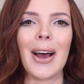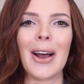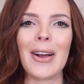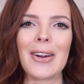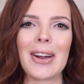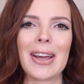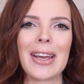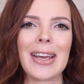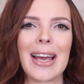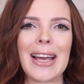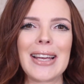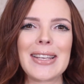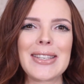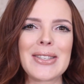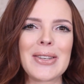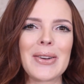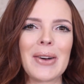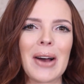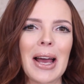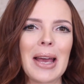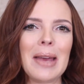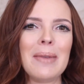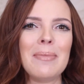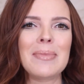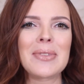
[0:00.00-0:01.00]
Alright guys,
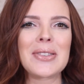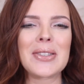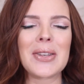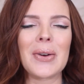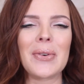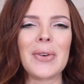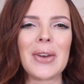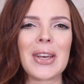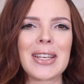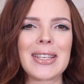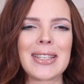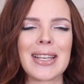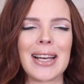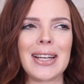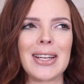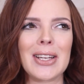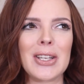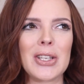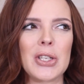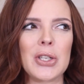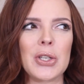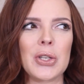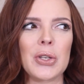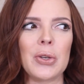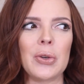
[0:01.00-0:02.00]
so I'm so
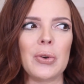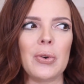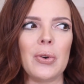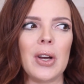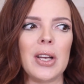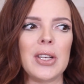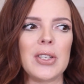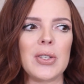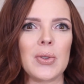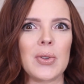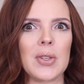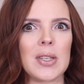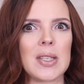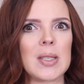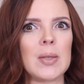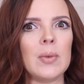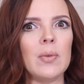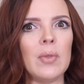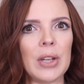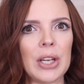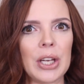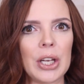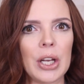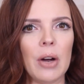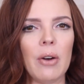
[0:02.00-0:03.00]
excited to do this
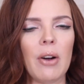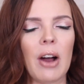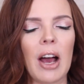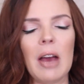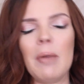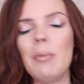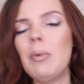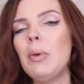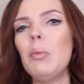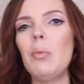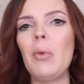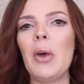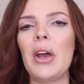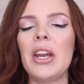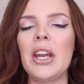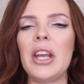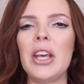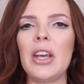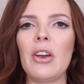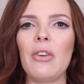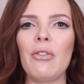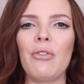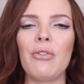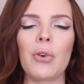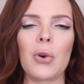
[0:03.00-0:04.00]
video. I've been
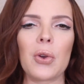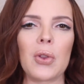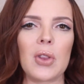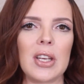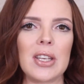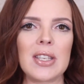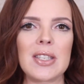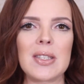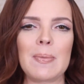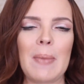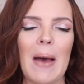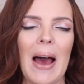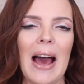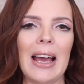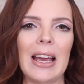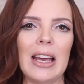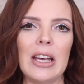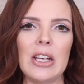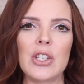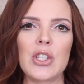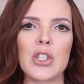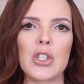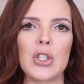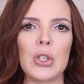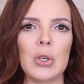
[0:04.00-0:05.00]
waiting for this
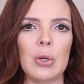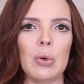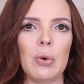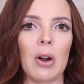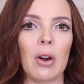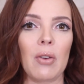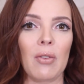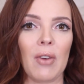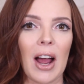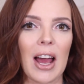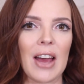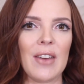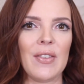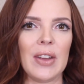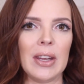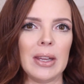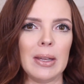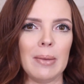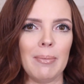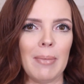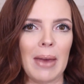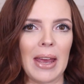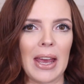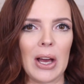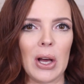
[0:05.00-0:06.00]
package to arrive in
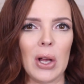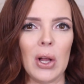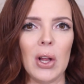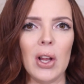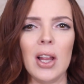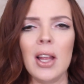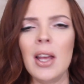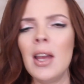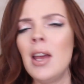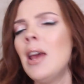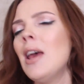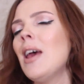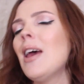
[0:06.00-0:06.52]
the mail.